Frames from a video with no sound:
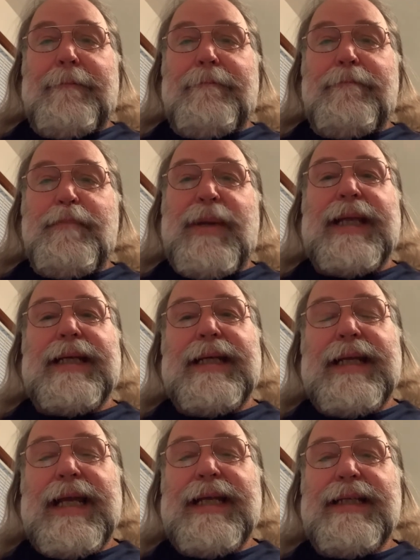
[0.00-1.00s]
Back in the
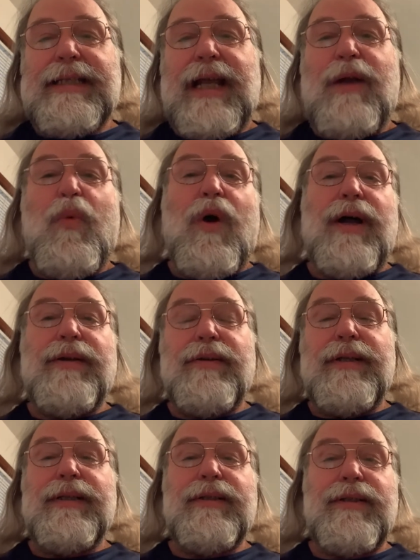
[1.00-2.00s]
90s, I
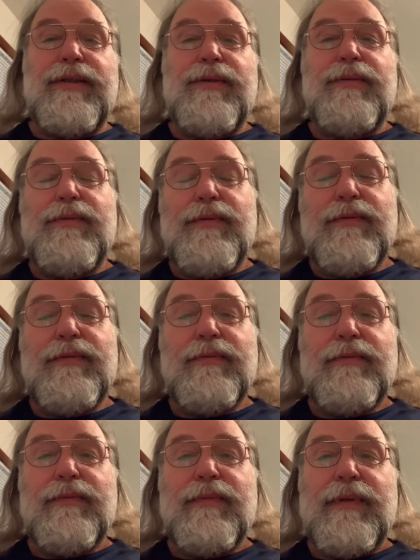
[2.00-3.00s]
wandered into
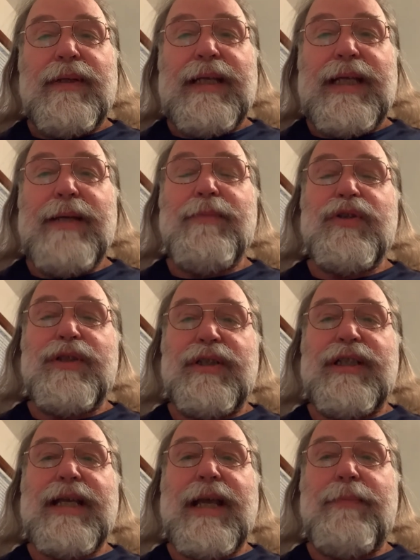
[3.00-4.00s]
Emerson
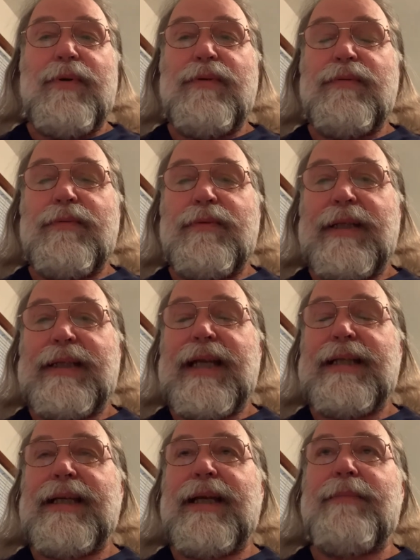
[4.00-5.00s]
Chapel. At
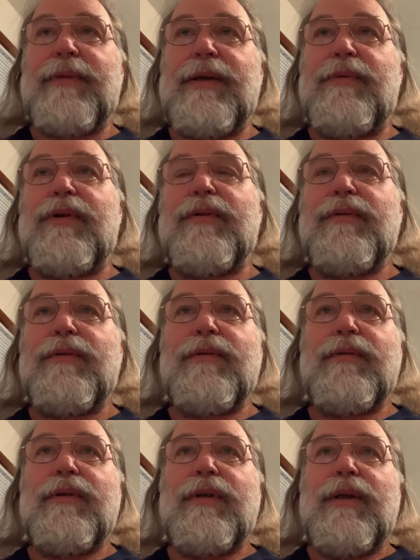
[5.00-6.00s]
that time, they were
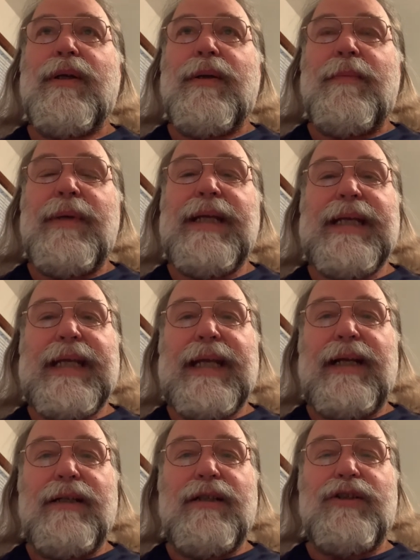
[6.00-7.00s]
meeting at
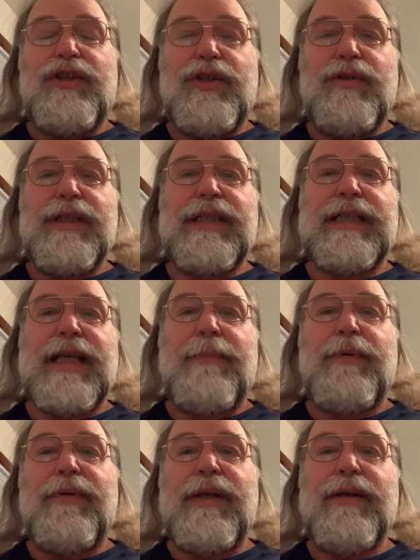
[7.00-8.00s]
a little Jewish
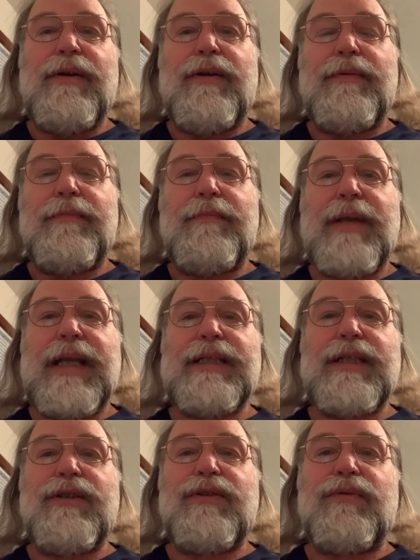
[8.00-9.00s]
chapel there on
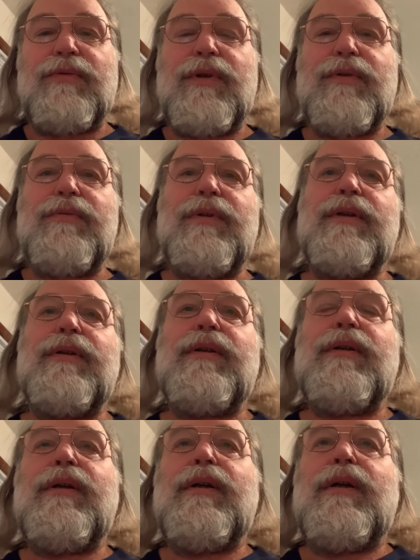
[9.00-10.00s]
Manchester Road.
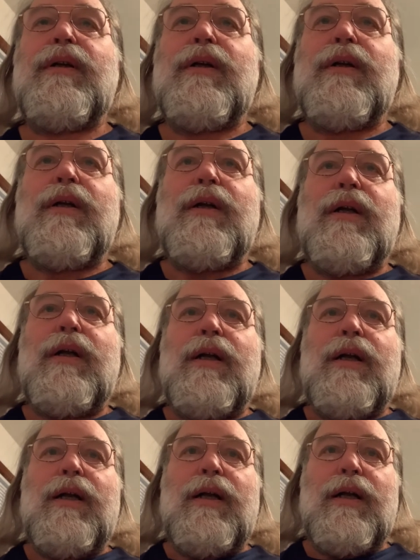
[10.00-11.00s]

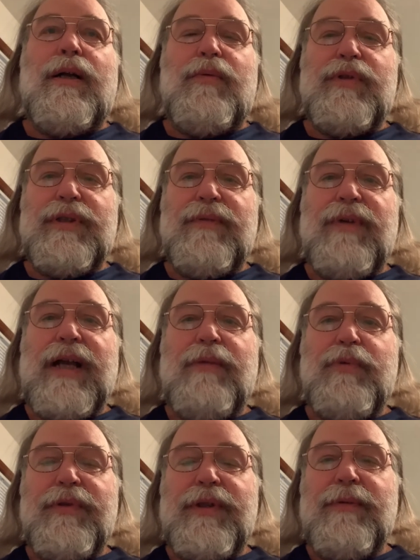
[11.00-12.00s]
Was
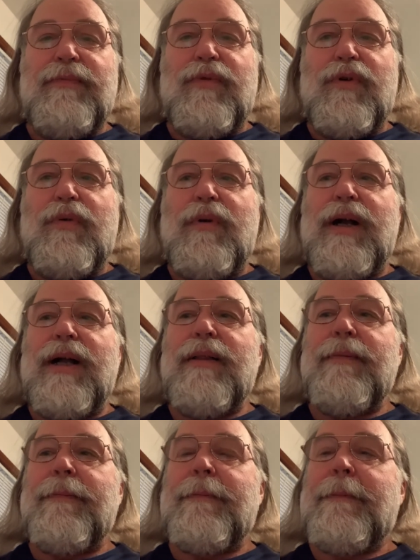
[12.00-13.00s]
involved with them for a
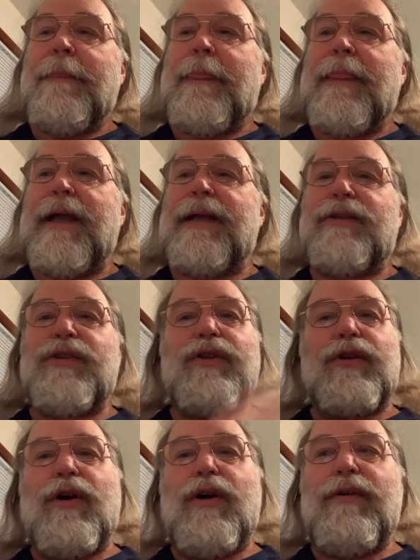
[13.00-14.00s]
while.
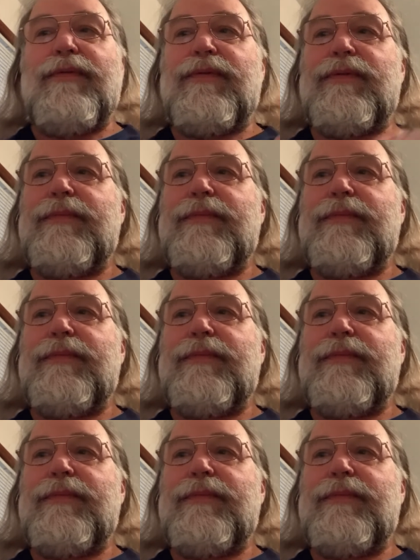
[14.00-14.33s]
Took off.